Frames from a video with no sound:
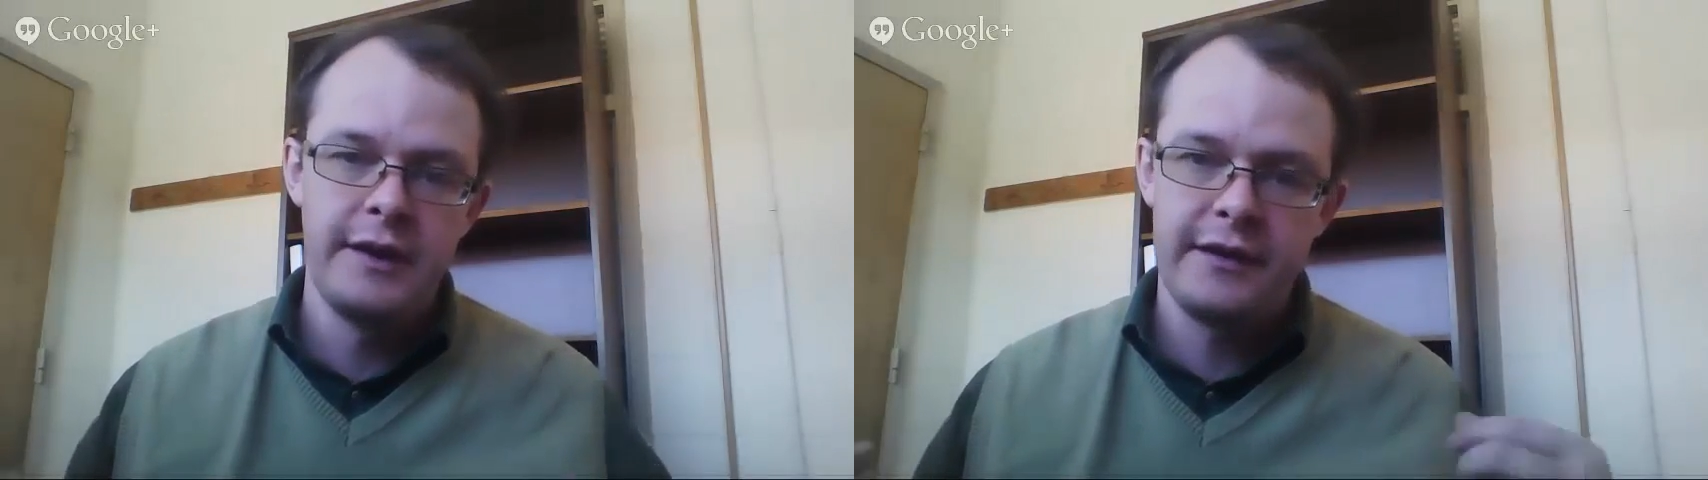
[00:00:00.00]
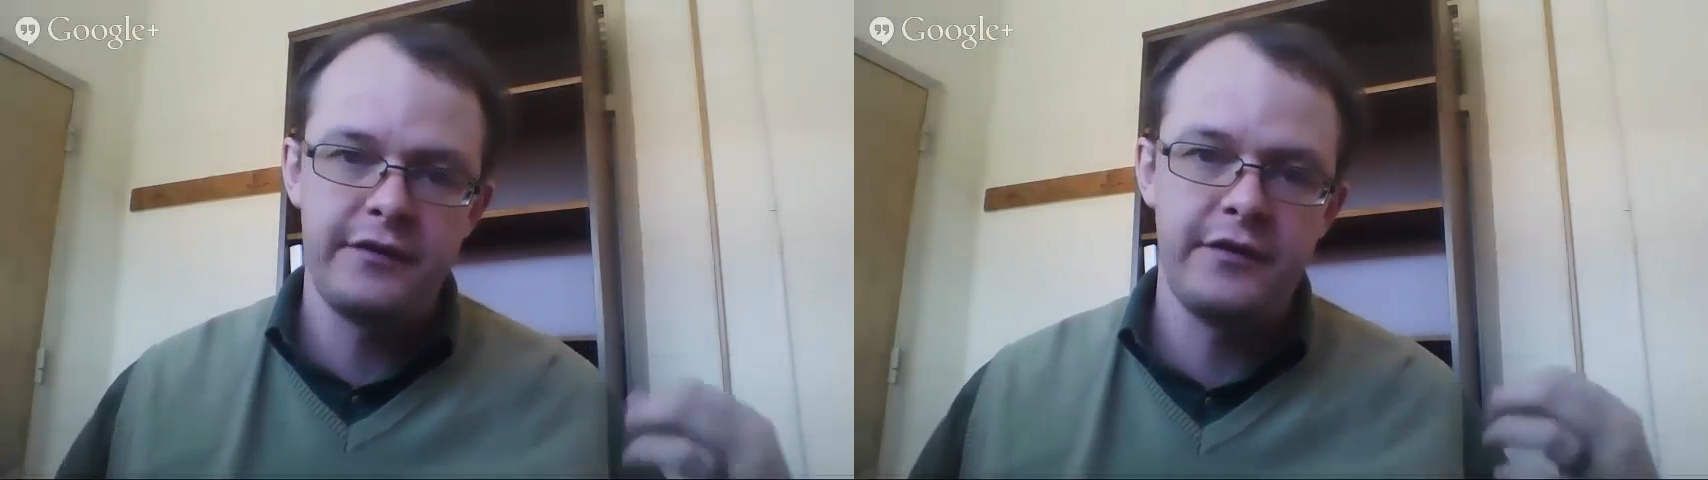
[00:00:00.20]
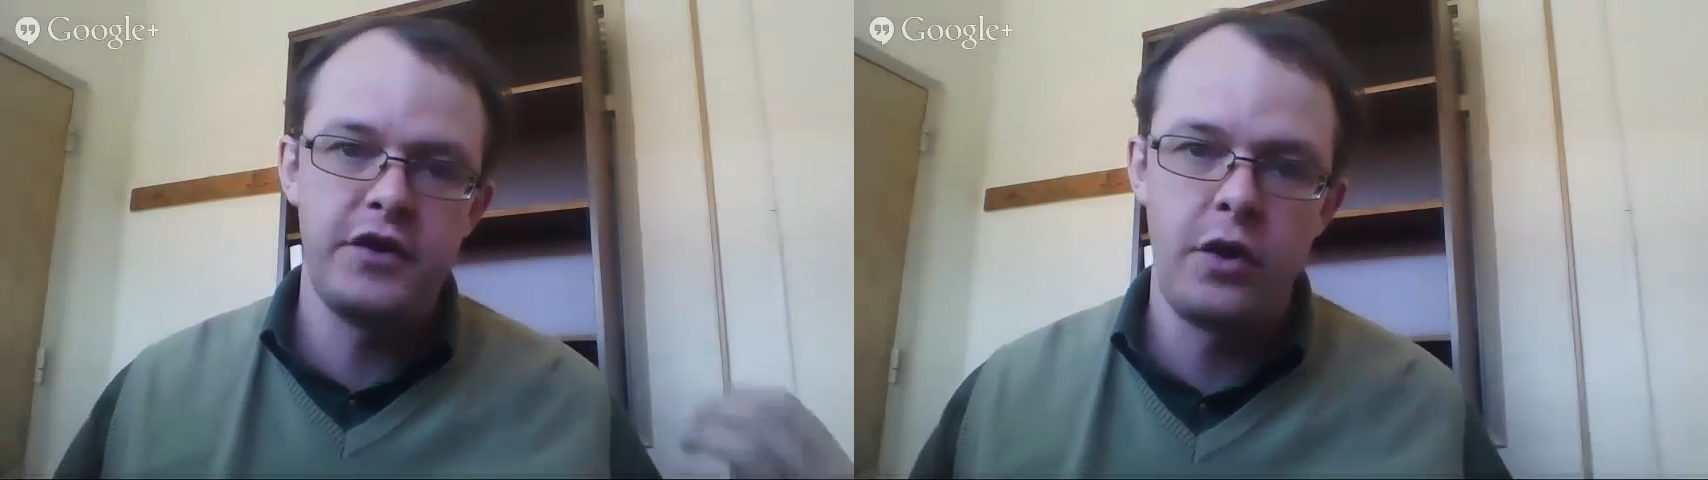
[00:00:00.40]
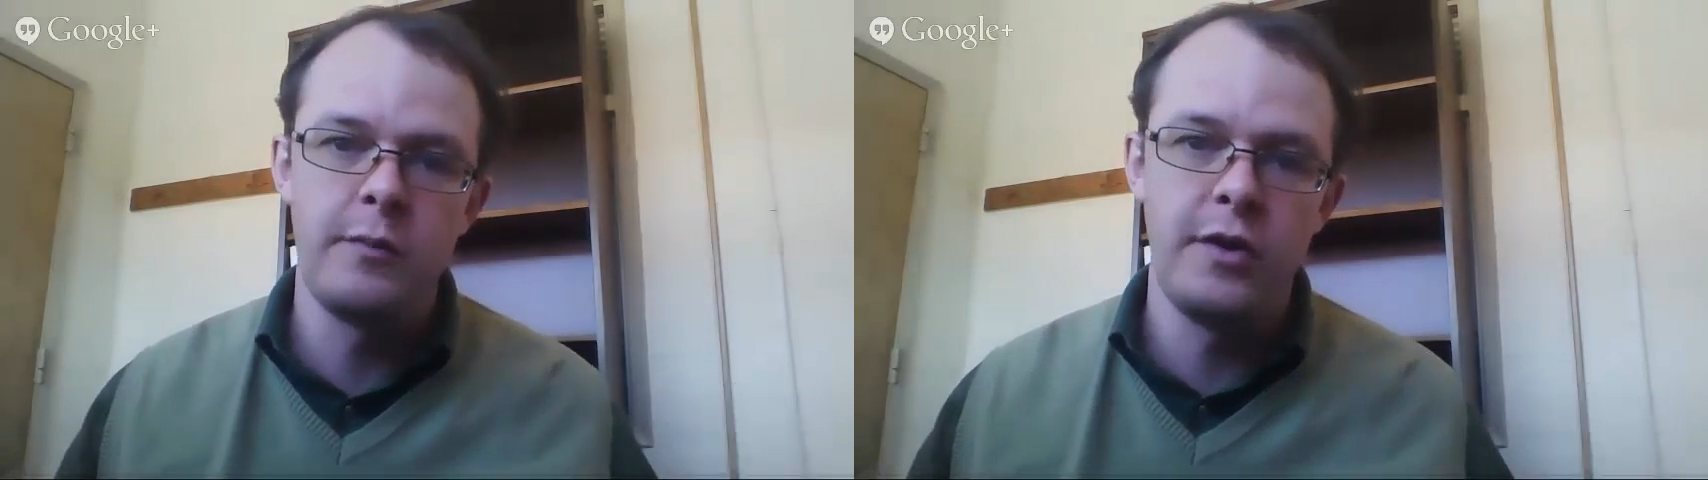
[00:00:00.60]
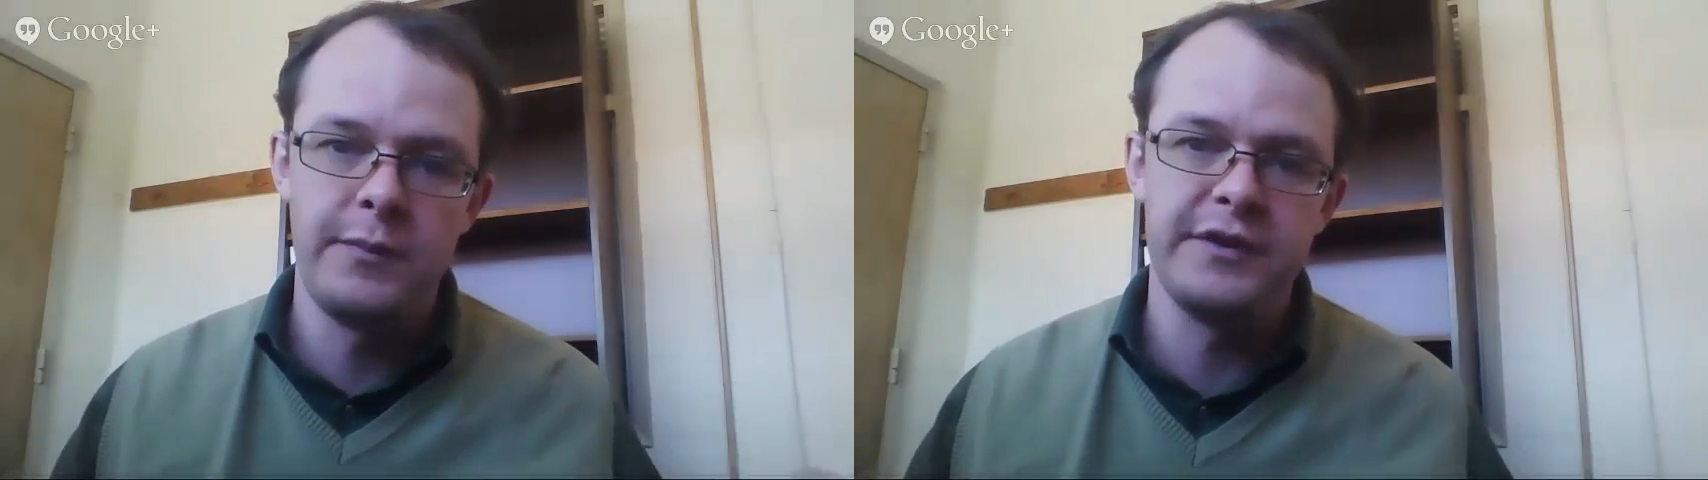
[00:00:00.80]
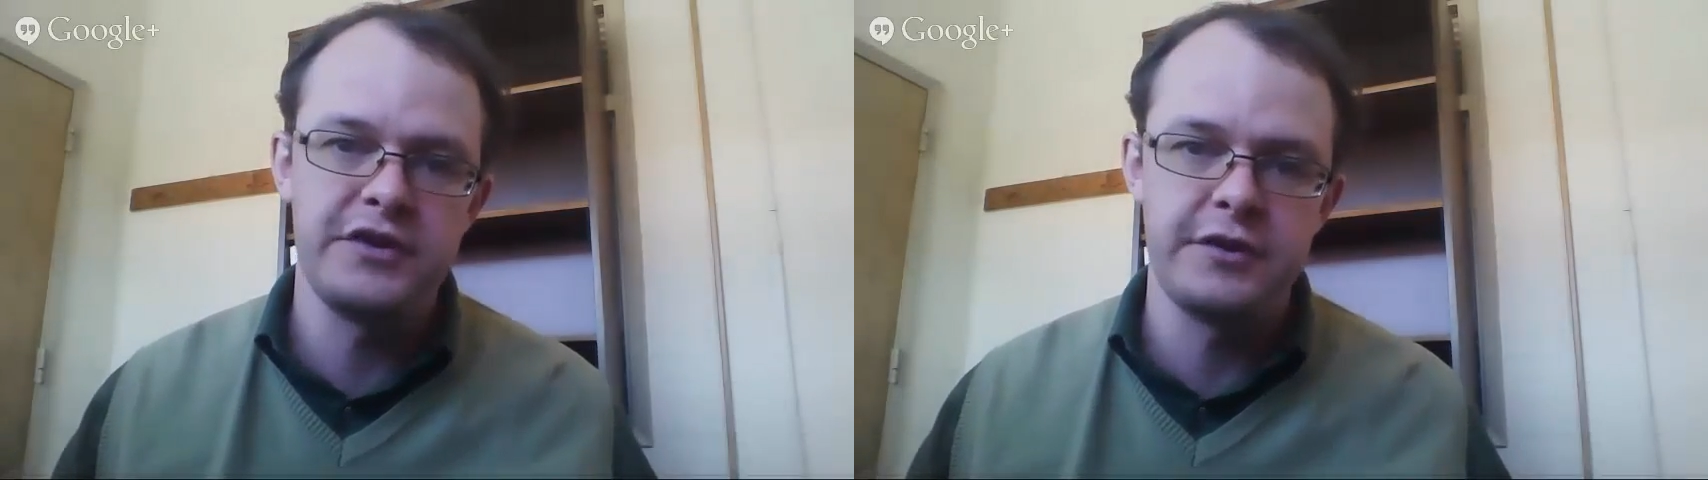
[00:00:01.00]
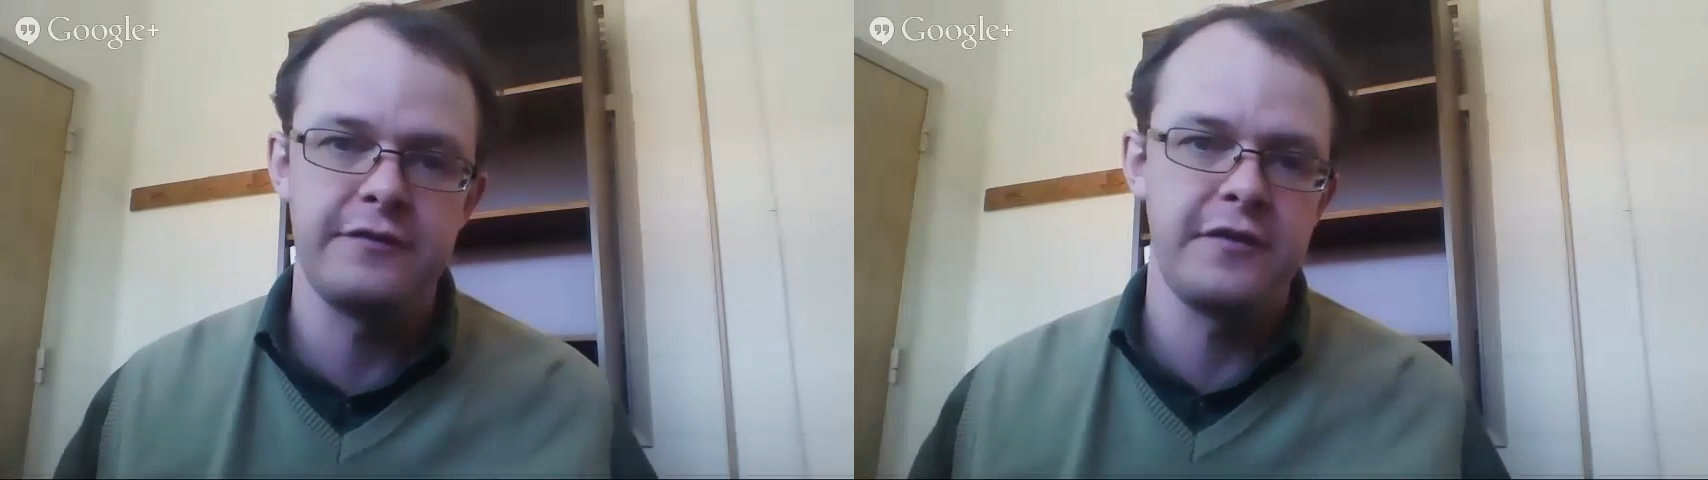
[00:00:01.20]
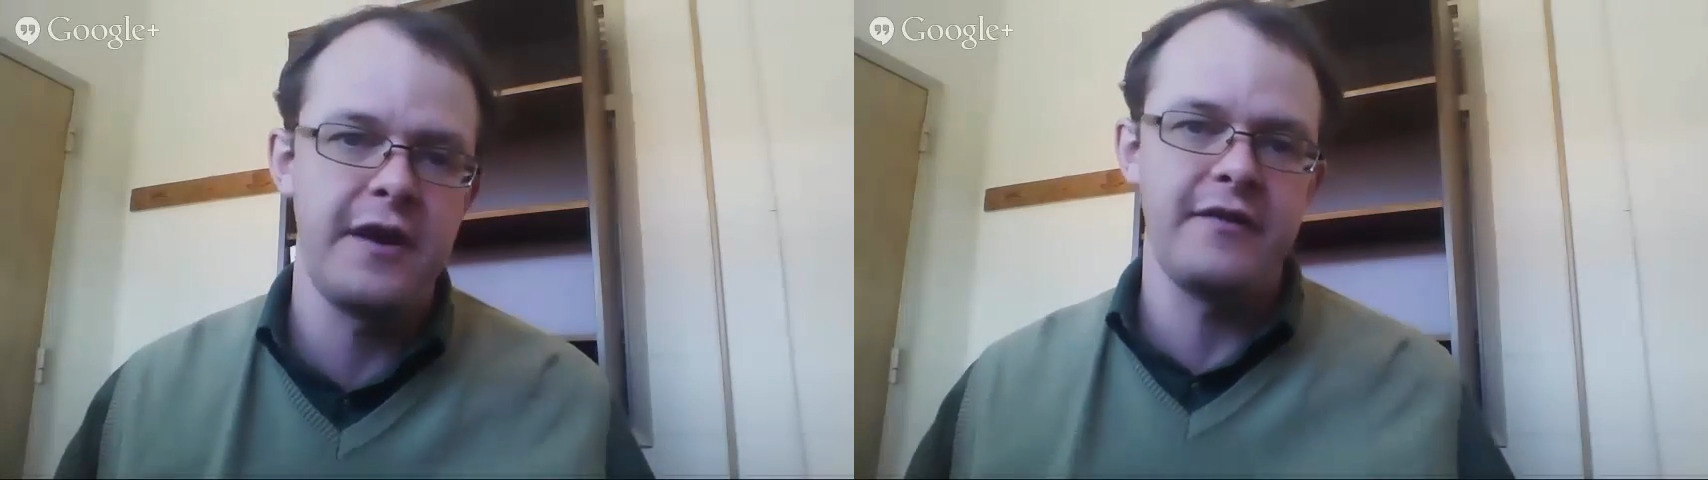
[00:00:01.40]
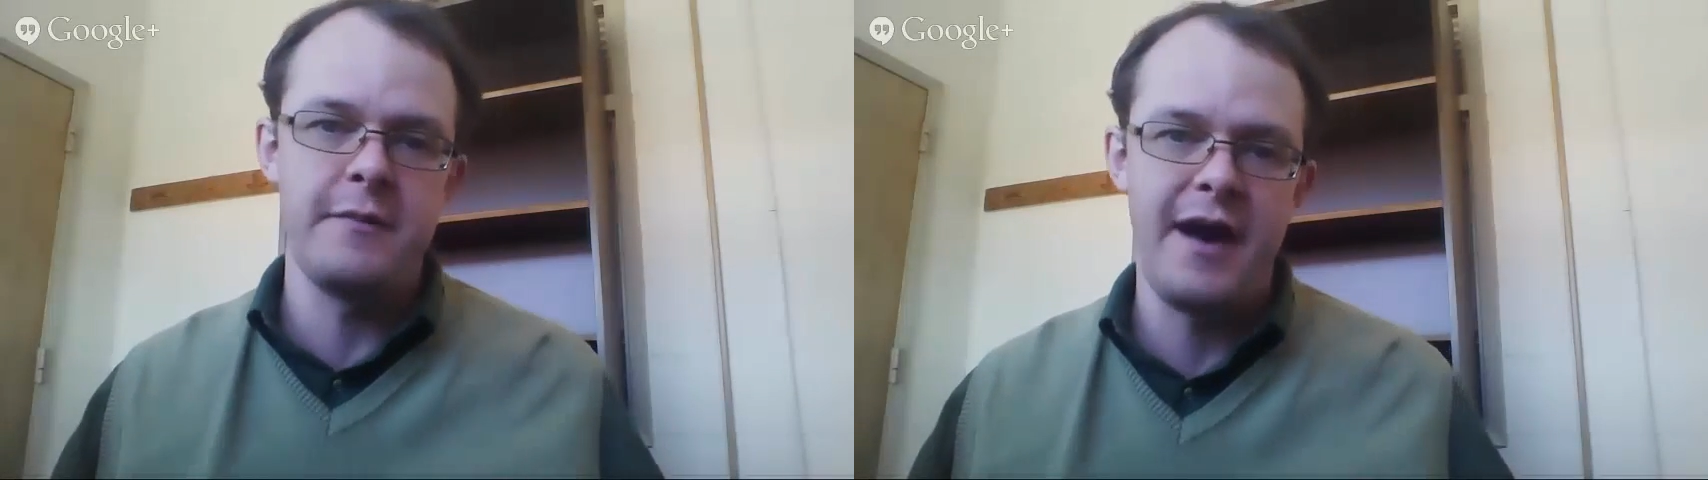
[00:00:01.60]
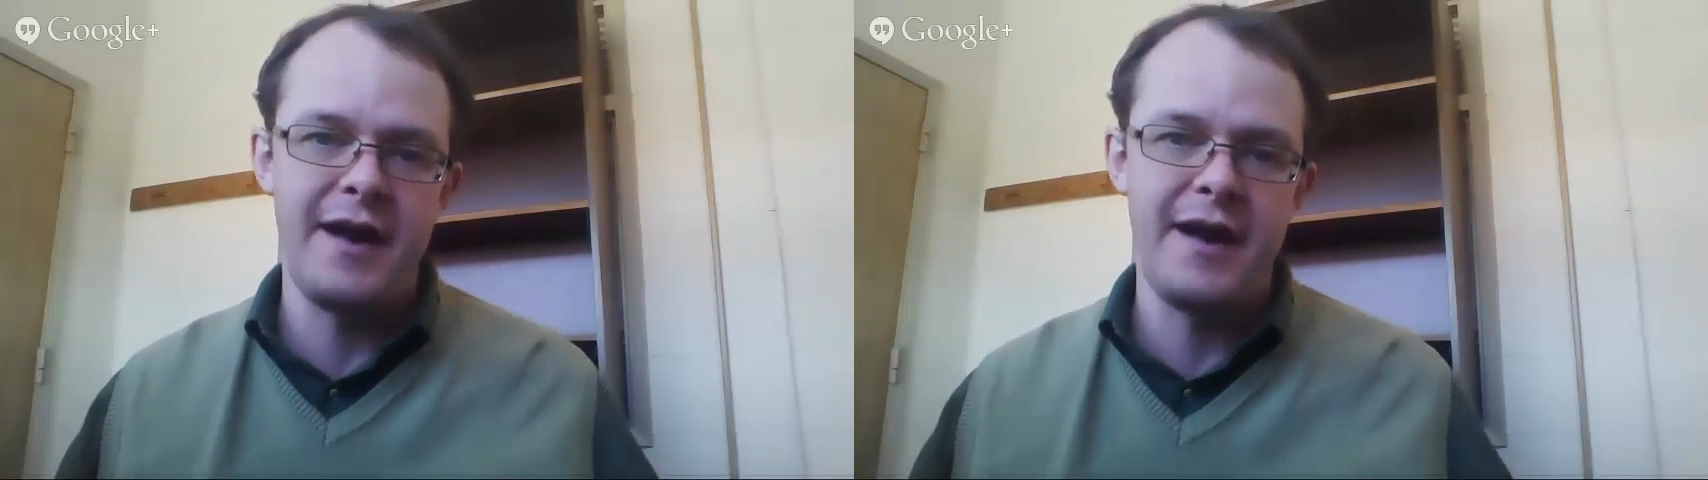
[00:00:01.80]
is the normal position for
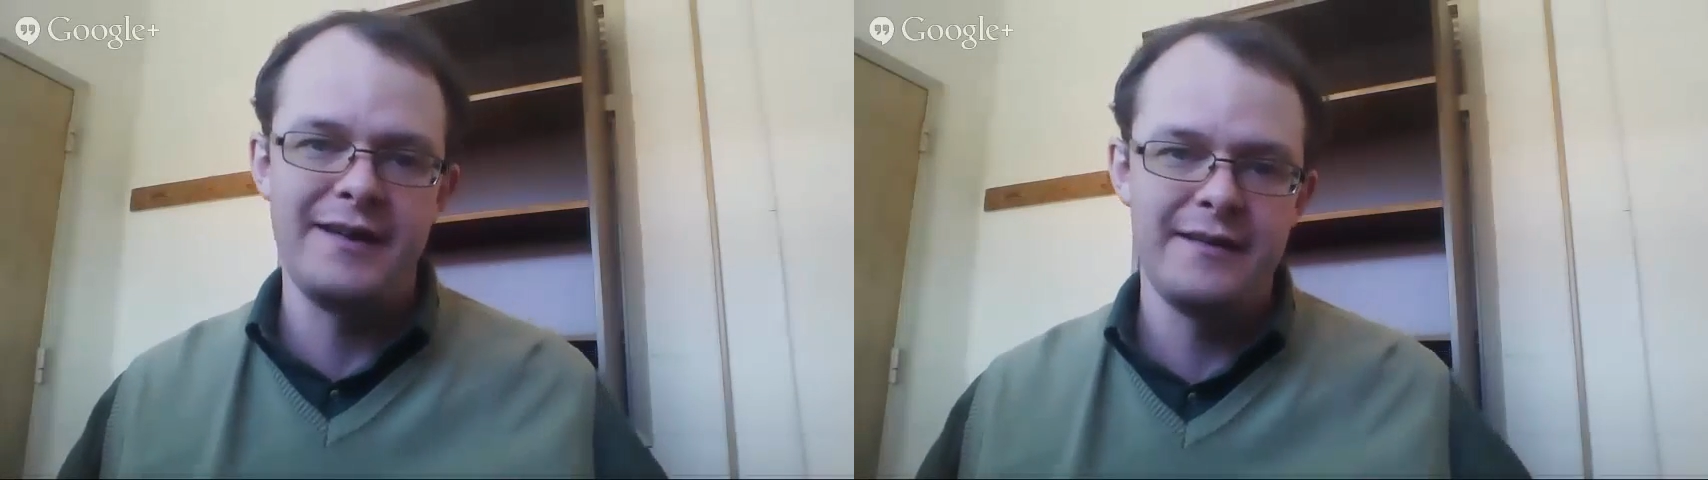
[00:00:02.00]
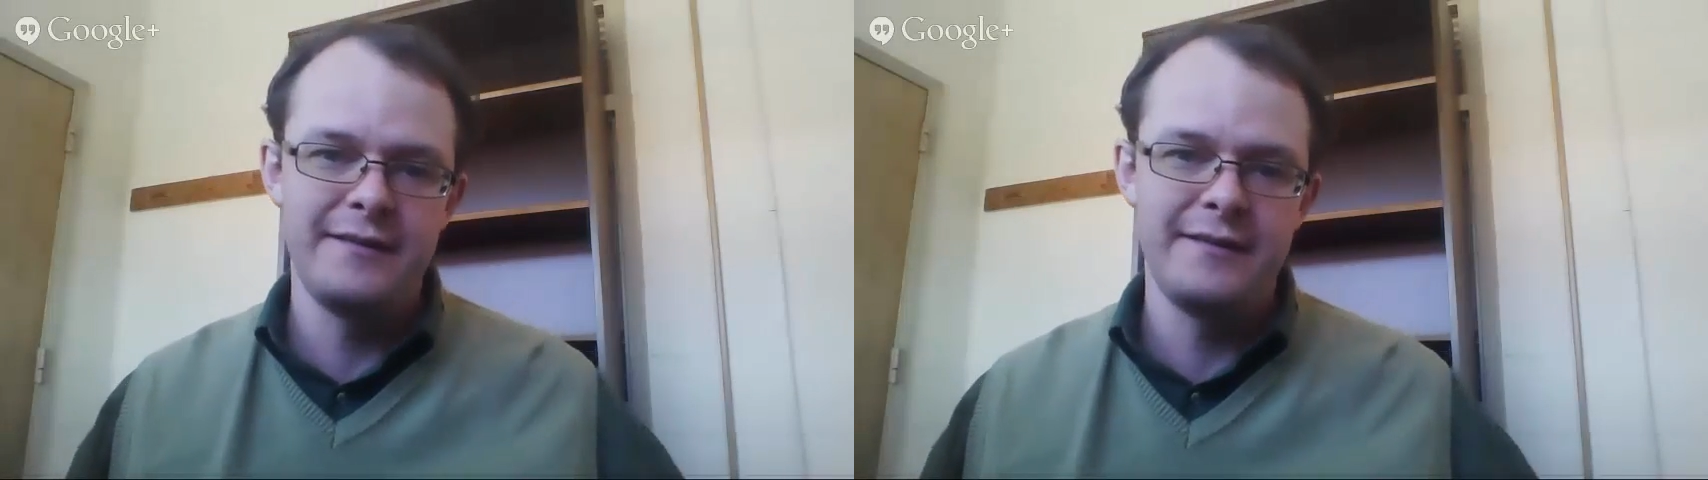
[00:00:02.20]
everybody.